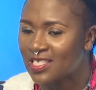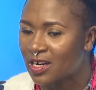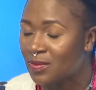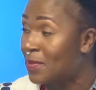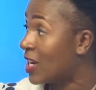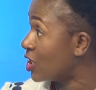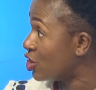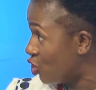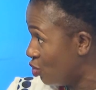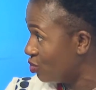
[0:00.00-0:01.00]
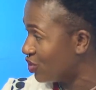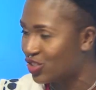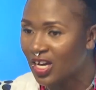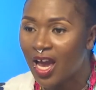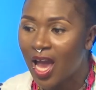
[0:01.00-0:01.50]
out of me. Man, he's
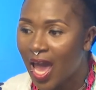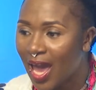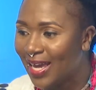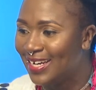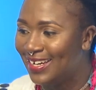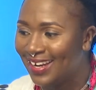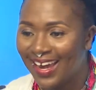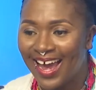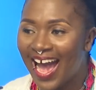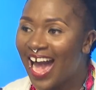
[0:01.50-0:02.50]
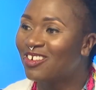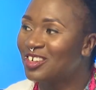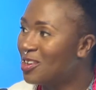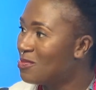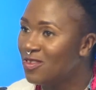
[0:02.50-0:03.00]
huge, and I could
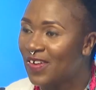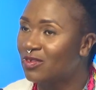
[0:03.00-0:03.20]
not move.